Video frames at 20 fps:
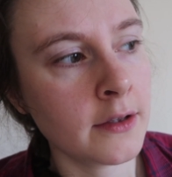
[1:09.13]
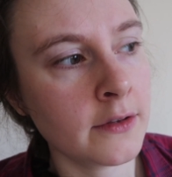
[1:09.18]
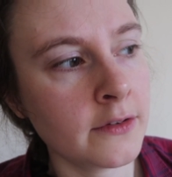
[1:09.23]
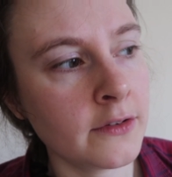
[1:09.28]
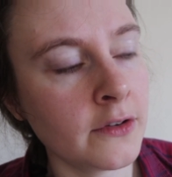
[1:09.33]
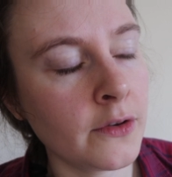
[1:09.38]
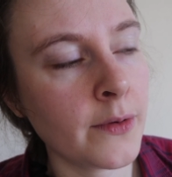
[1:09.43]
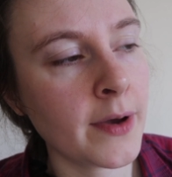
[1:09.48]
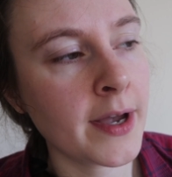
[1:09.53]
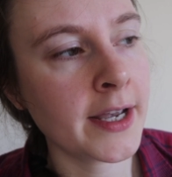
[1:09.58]

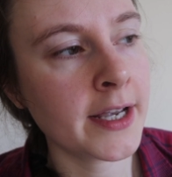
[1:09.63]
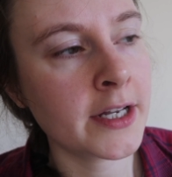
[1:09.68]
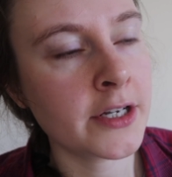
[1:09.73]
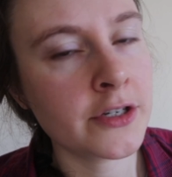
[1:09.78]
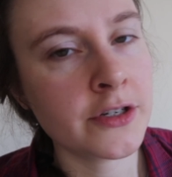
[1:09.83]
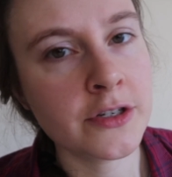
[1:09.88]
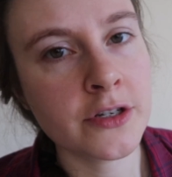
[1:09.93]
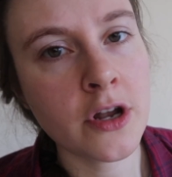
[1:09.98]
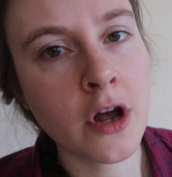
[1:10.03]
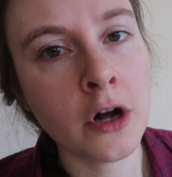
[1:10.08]
so I
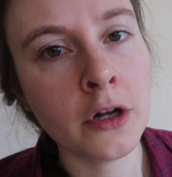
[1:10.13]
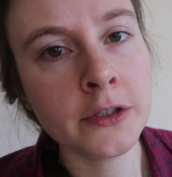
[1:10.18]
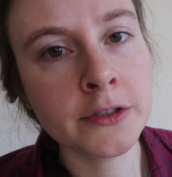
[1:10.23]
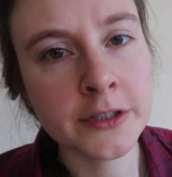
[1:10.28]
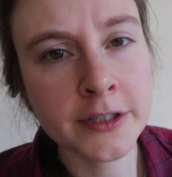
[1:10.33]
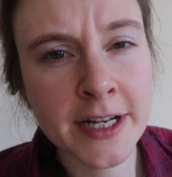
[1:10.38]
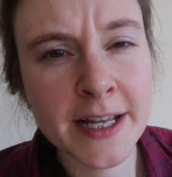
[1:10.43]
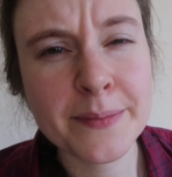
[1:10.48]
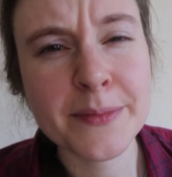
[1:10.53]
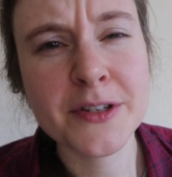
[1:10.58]
could
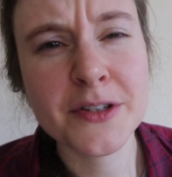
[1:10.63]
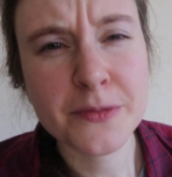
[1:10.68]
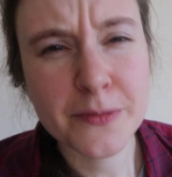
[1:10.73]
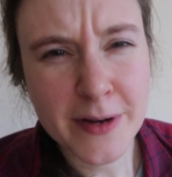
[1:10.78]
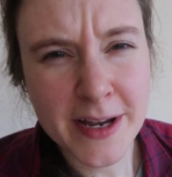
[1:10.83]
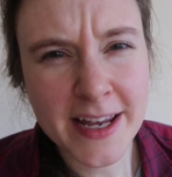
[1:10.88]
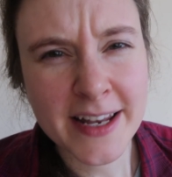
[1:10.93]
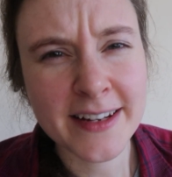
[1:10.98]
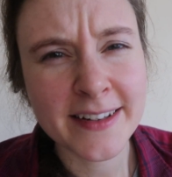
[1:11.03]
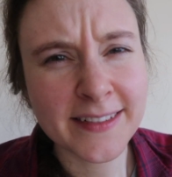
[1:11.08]
alternate
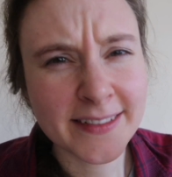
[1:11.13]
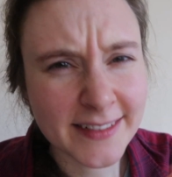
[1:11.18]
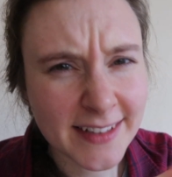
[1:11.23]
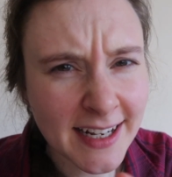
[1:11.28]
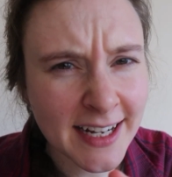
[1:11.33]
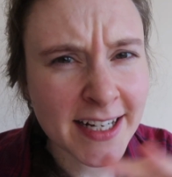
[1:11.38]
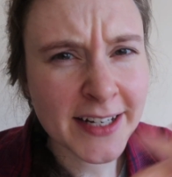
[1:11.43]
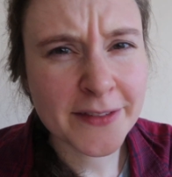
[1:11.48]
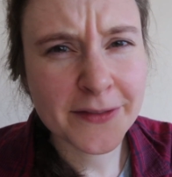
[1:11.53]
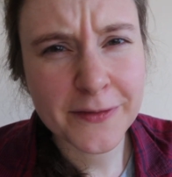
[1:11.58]
between
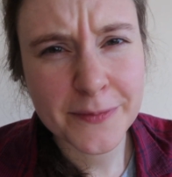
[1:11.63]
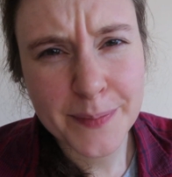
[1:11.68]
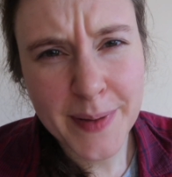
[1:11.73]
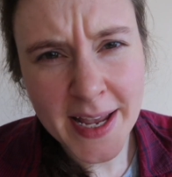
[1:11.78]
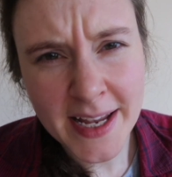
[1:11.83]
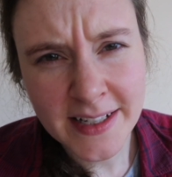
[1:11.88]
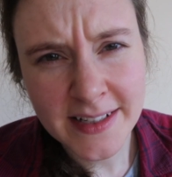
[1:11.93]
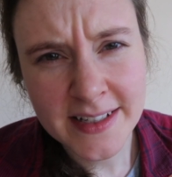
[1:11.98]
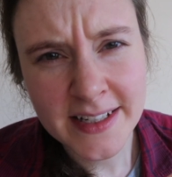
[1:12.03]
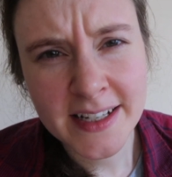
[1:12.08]
kind of
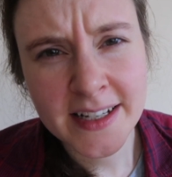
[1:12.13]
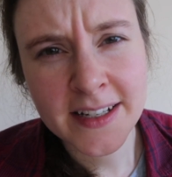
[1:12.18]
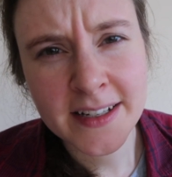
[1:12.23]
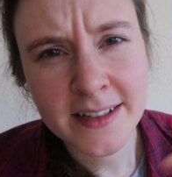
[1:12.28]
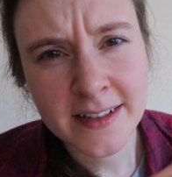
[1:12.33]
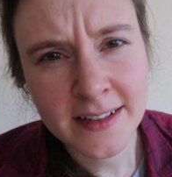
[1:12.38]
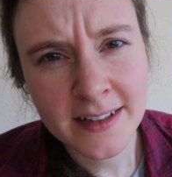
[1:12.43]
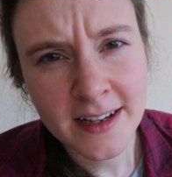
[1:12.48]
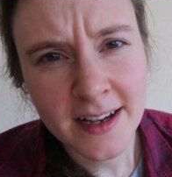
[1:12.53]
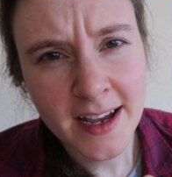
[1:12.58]

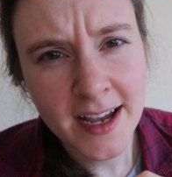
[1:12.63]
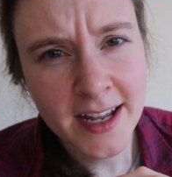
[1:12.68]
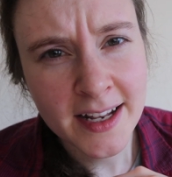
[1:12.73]
painting